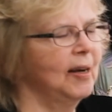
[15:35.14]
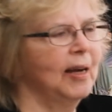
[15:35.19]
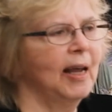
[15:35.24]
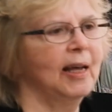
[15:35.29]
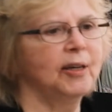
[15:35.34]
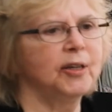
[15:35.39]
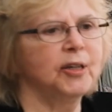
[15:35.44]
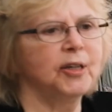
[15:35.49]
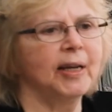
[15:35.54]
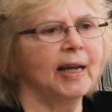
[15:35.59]

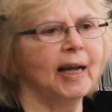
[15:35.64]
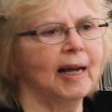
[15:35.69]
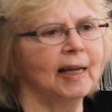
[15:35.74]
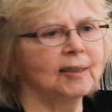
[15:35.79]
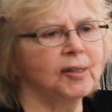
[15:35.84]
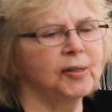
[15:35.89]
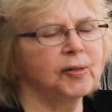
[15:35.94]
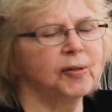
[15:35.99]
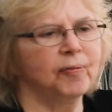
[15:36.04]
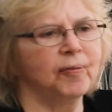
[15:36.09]
and she
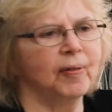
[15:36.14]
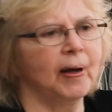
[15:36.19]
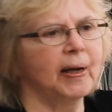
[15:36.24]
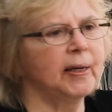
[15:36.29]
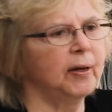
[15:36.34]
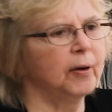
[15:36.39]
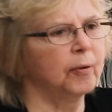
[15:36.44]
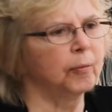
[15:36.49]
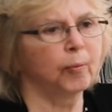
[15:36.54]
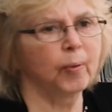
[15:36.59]
has to
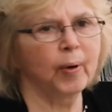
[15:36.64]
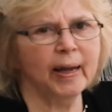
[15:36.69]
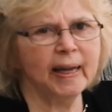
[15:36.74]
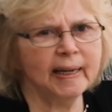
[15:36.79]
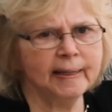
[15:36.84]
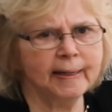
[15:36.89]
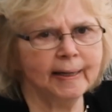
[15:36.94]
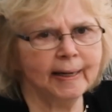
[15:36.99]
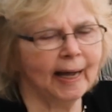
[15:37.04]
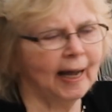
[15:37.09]
find a
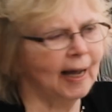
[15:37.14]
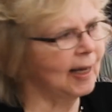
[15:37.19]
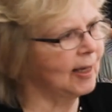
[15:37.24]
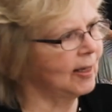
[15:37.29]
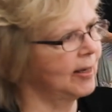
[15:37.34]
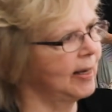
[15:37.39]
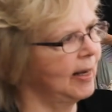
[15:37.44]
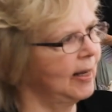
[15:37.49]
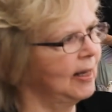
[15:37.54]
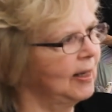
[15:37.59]
red
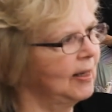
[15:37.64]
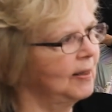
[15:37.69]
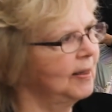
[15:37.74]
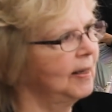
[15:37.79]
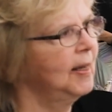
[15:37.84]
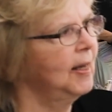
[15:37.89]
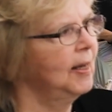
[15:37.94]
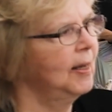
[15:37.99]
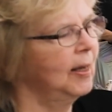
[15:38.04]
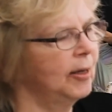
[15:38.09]
cattail,
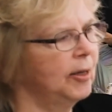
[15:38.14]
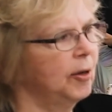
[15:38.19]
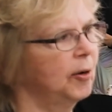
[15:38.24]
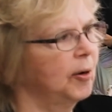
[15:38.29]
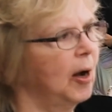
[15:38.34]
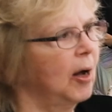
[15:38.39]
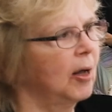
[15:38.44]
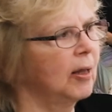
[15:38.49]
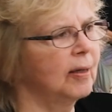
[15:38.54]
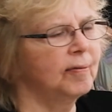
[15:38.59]
you know,
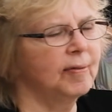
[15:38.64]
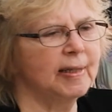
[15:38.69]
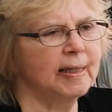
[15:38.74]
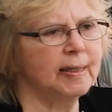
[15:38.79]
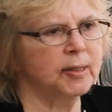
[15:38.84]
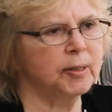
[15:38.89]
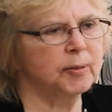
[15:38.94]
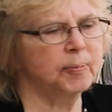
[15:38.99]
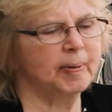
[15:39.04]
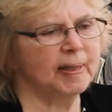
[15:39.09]
all of these
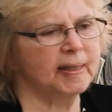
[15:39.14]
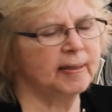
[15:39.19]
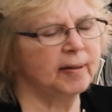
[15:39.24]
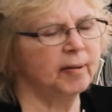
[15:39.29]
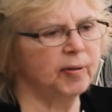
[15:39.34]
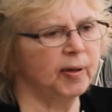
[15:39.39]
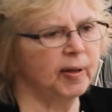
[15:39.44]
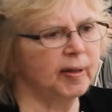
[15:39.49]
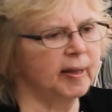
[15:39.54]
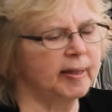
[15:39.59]

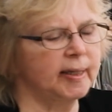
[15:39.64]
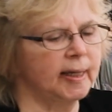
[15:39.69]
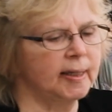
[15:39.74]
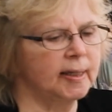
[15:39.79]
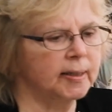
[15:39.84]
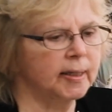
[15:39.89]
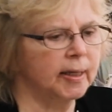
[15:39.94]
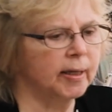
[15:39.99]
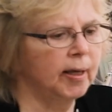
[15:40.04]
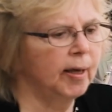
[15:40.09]
specific
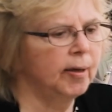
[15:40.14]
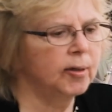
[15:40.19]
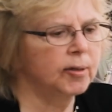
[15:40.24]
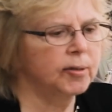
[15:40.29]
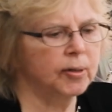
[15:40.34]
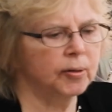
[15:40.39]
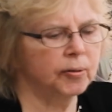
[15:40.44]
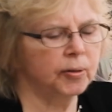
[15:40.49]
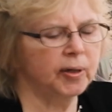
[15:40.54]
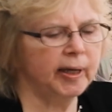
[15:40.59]
things.
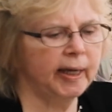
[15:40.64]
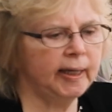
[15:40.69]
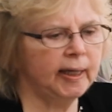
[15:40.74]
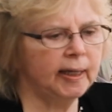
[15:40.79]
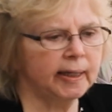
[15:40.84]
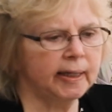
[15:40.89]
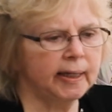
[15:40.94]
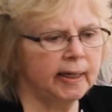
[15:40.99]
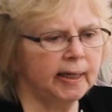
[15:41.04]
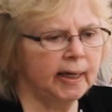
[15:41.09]
So
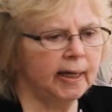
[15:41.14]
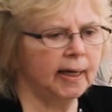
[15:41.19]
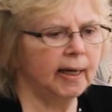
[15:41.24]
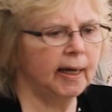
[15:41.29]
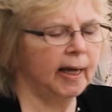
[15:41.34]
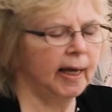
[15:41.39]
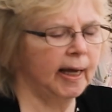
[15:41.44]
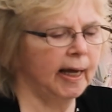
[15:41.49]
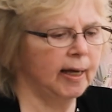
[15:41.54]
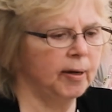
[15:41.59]
Keely
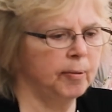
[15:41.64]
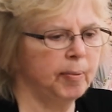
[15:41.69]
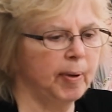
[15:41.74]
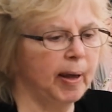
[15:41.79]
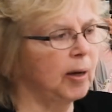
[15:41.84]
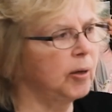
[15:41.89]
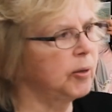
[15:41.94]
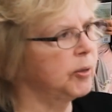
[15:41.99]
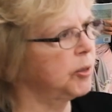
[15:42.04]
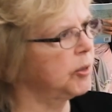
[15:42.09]
and
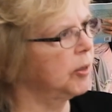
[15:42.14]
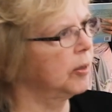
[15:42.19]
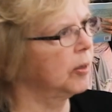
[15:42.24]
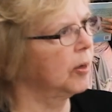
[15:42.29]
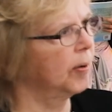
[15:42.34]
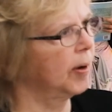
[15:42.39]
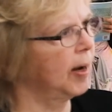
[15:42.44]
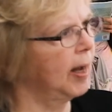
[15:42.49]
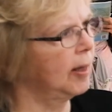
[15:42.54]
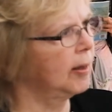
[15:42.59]
Meowcher and
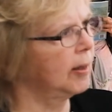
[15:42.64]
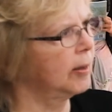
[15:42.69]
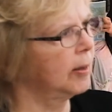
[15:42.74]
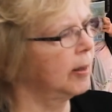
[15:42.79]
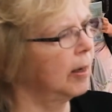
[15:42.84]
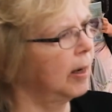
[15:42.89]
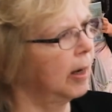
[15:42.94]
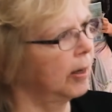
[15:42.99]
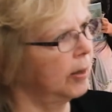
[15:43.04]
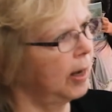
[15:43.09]
Growler
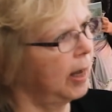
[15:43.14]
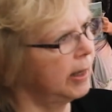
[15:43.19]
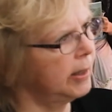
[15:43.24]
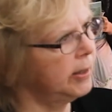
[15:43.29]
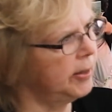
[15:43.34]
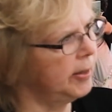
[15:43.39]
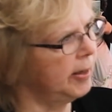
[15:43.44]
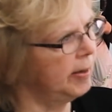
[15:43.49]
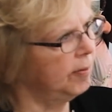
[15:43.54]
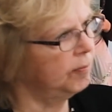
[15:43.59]
are
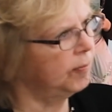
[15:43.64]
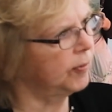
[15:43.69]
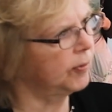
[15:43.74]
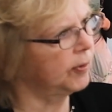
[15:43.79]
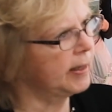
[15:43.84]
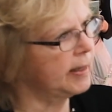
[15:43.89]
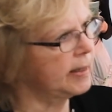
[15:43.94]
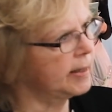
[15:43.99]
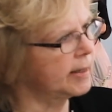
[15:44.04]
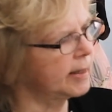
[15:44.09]
hunting for
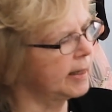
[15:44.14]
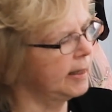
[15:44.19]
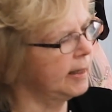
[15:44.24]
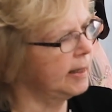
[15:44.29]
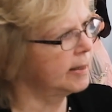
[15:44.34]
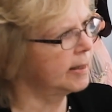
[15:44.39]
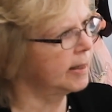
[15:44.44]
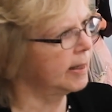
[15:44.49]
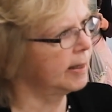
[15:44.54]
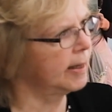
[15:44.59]
these things that